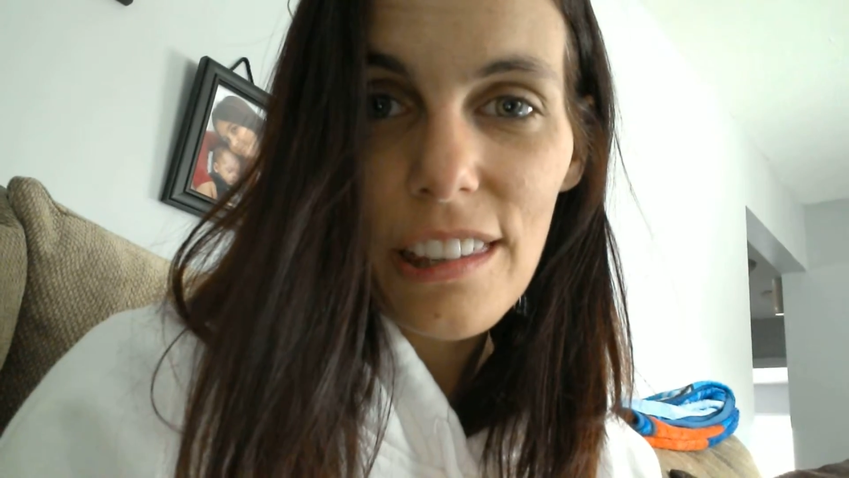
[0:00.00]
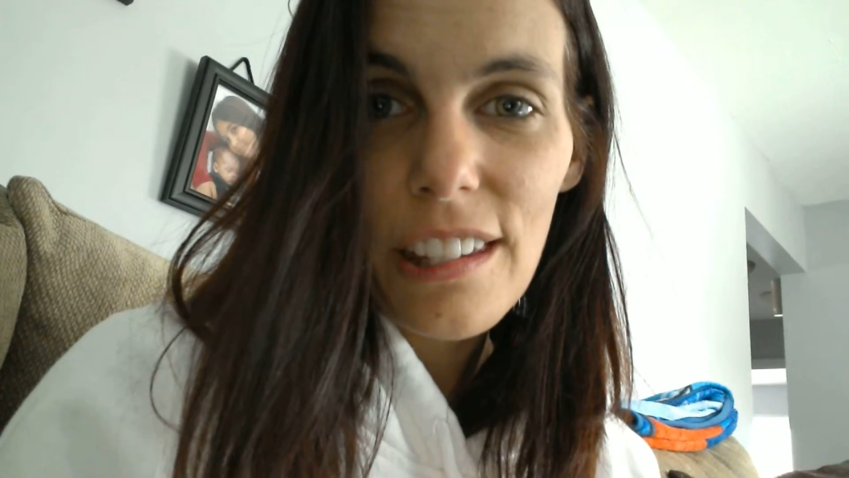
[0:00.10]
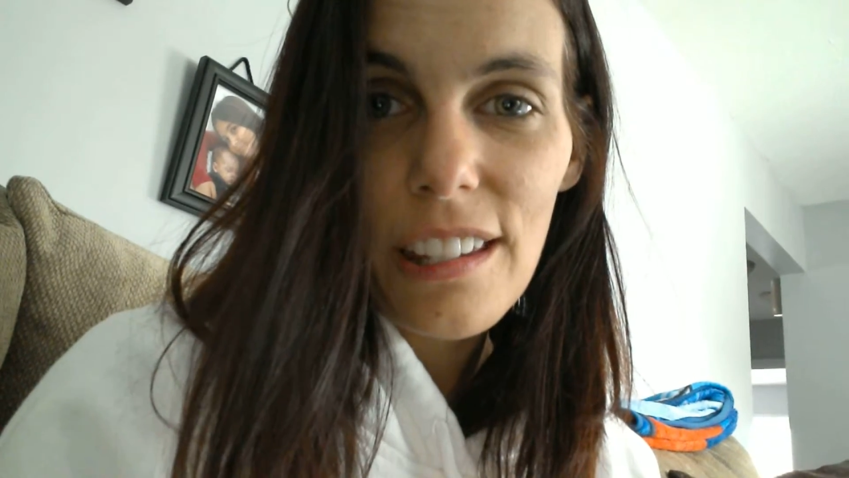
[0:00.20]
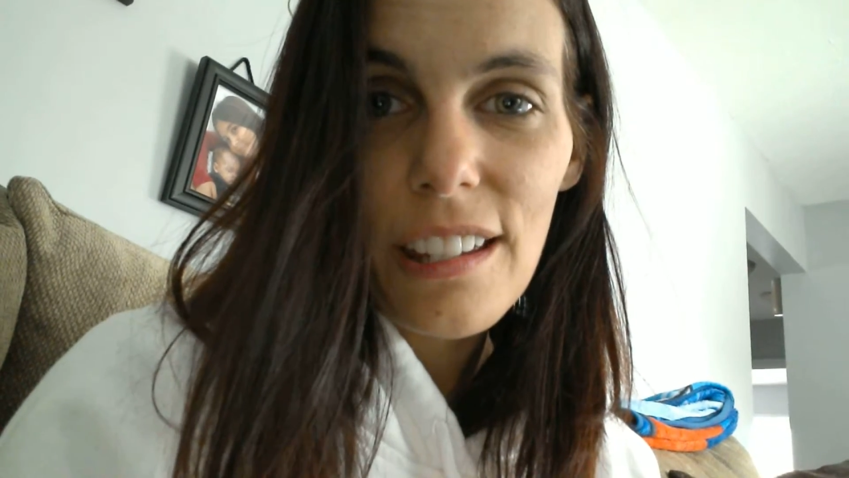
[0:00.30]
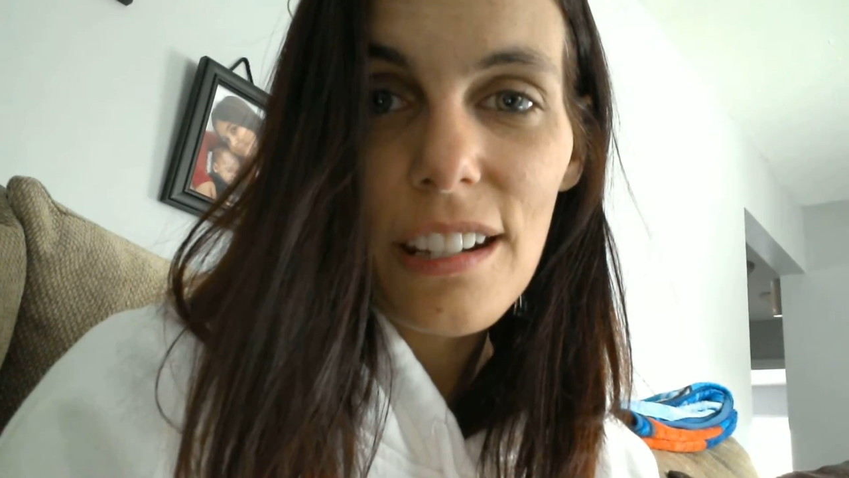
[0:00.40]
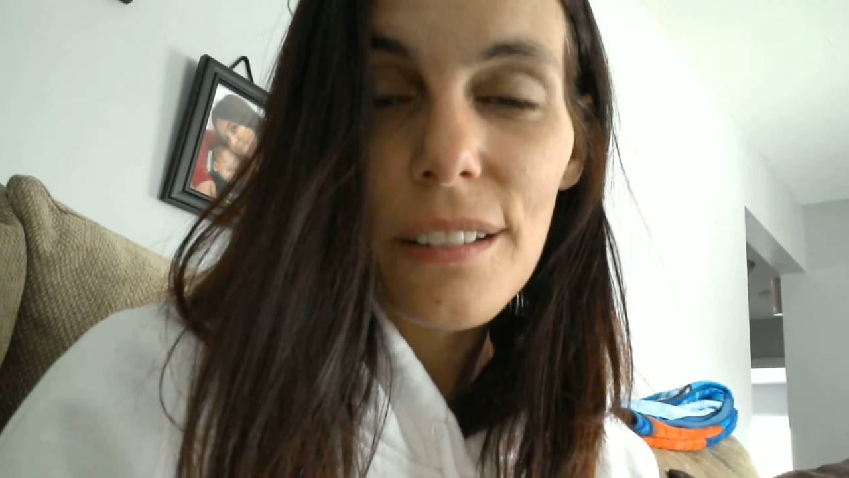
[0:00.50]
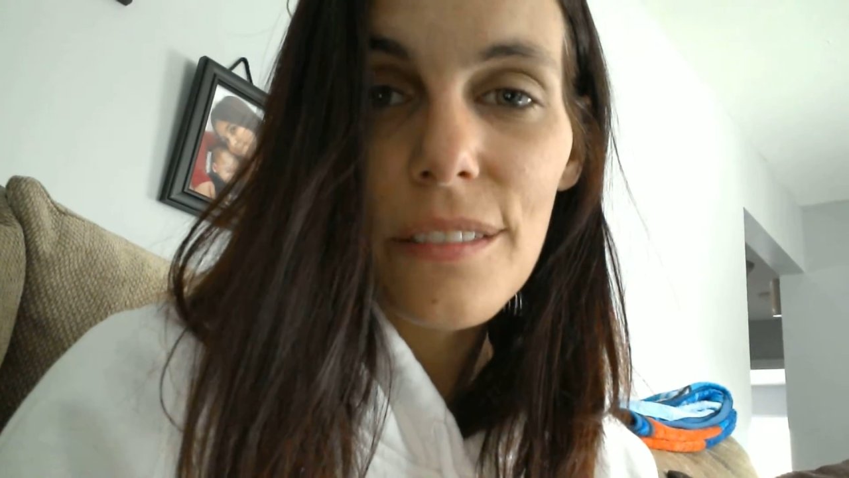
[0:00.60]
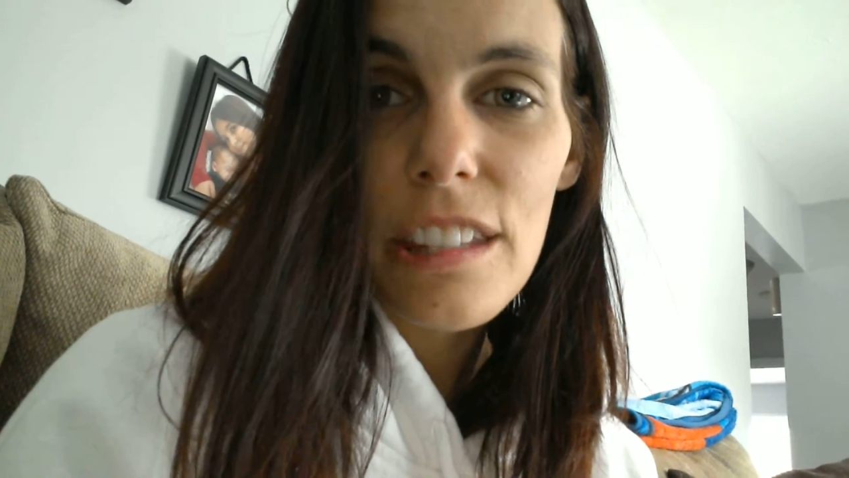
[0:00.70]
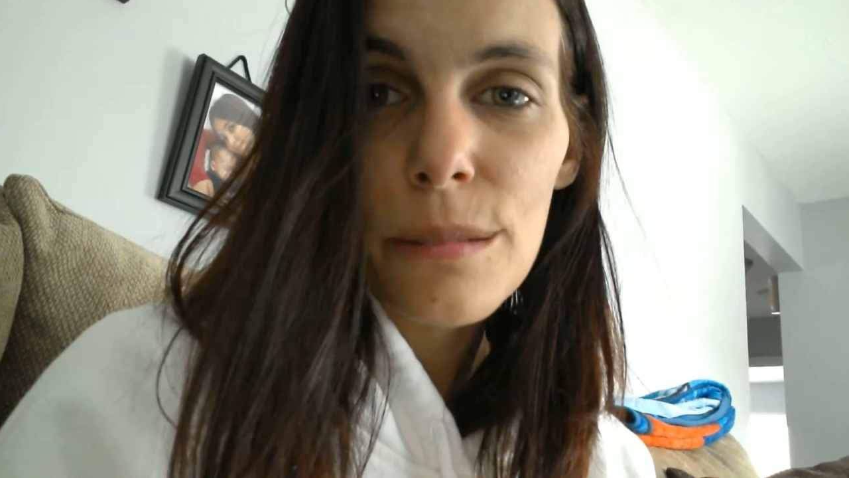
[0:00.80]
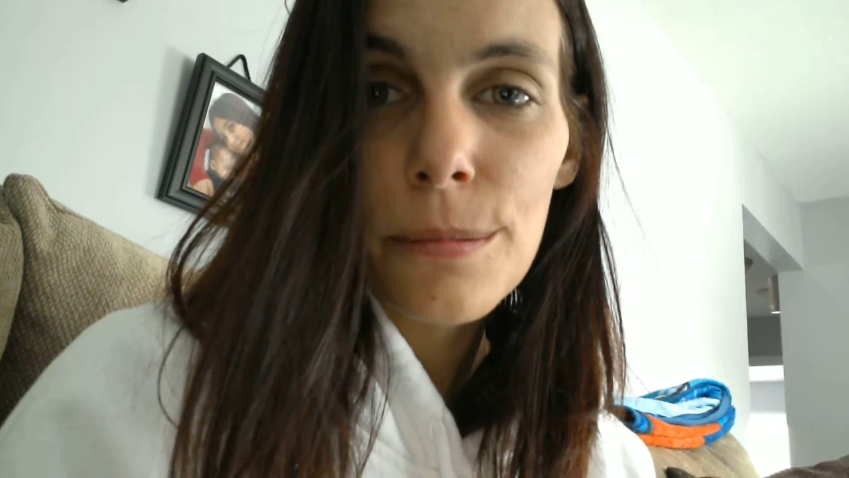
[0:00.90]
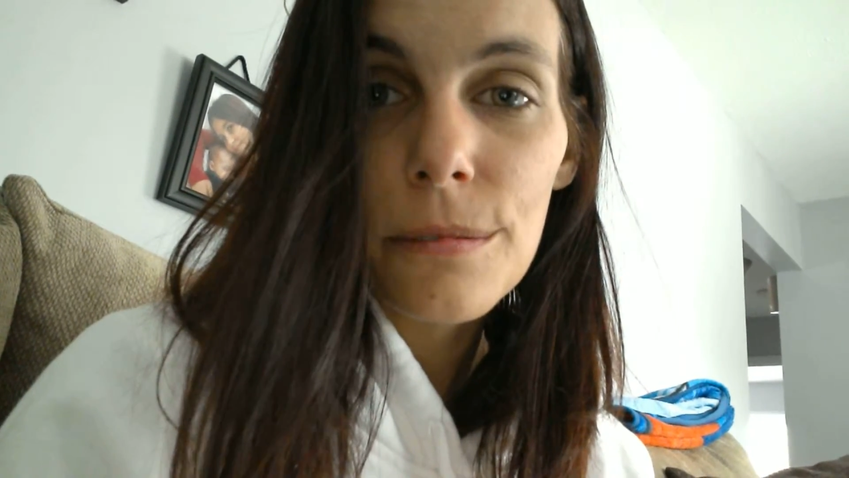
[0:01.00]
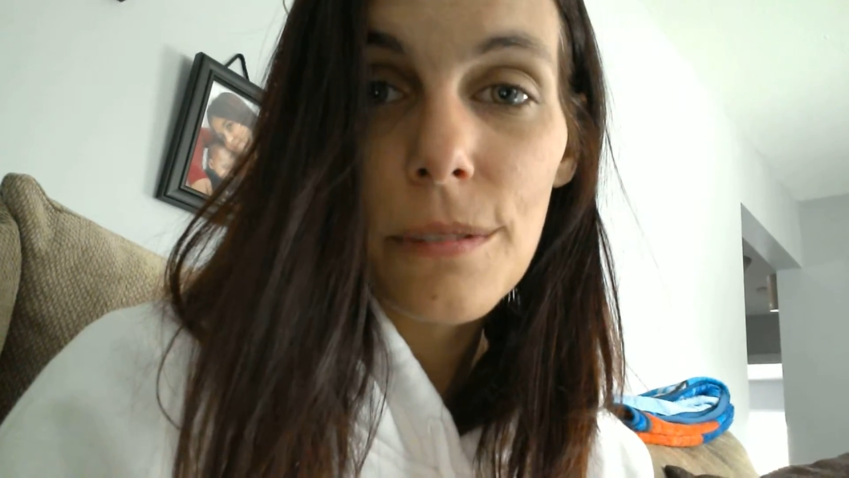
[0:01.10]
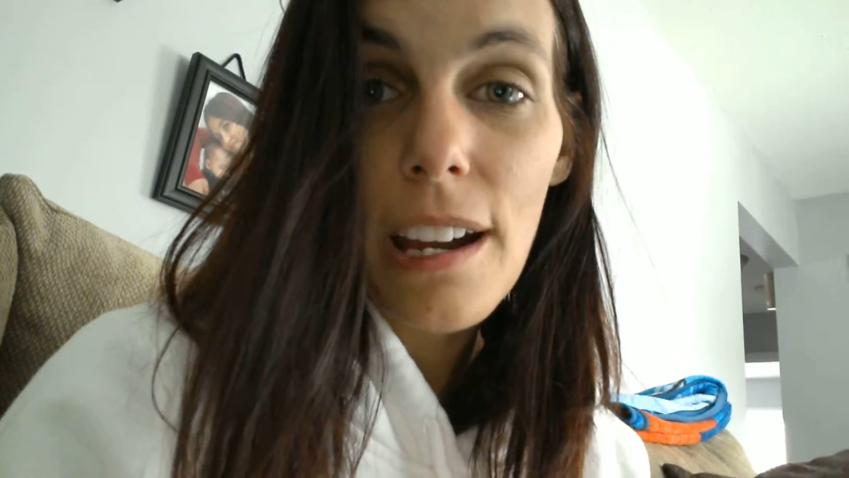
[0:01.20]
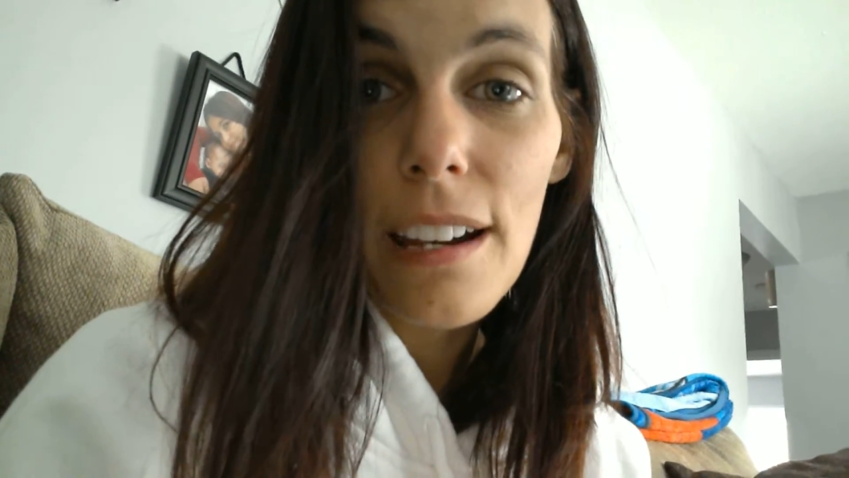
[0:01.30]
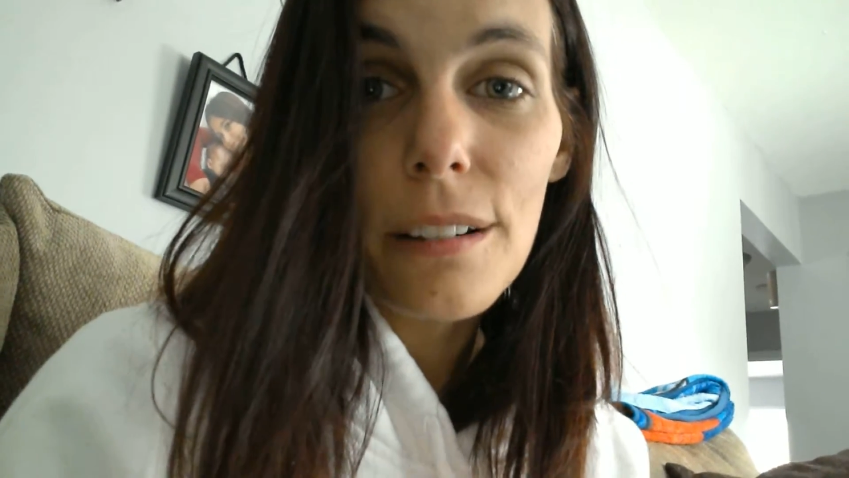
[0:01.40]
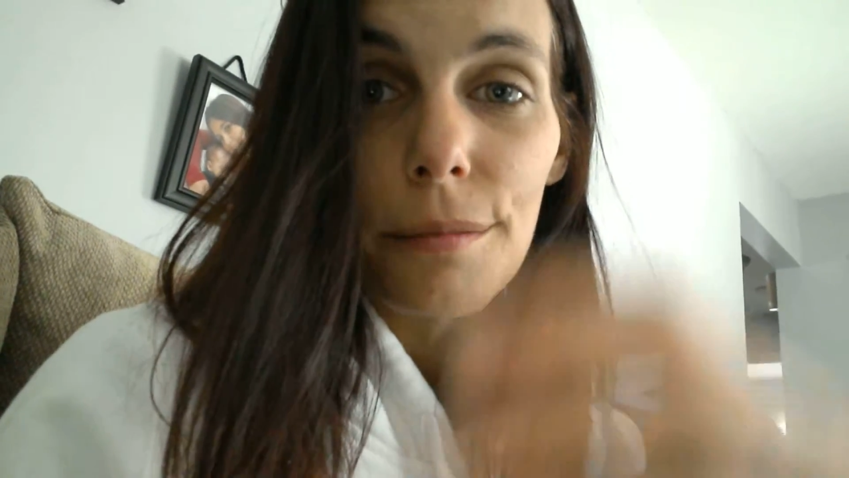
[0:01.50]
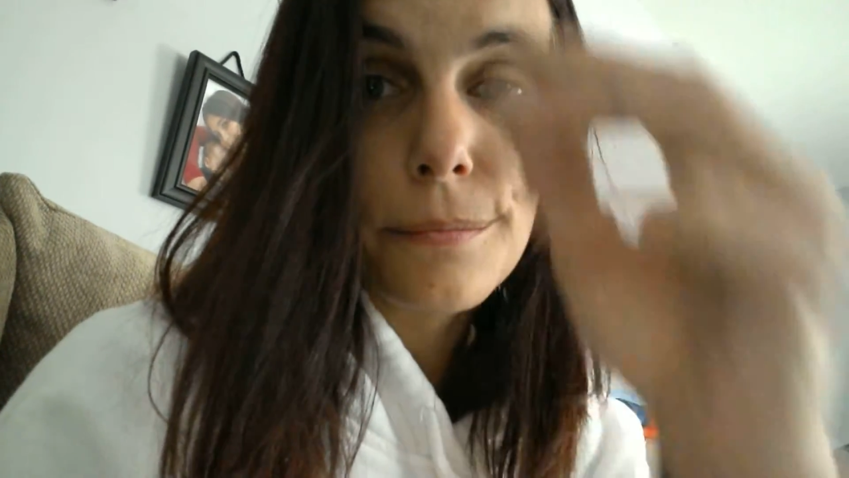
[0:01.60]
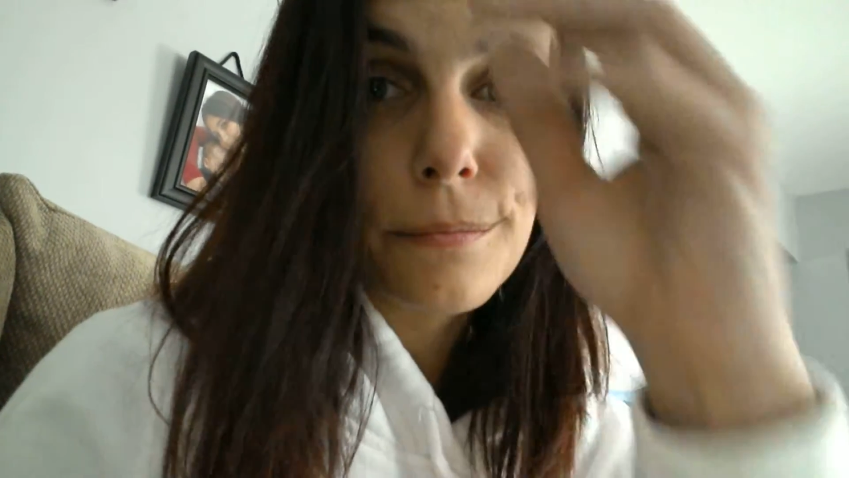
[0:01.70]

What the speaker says: the end of this route,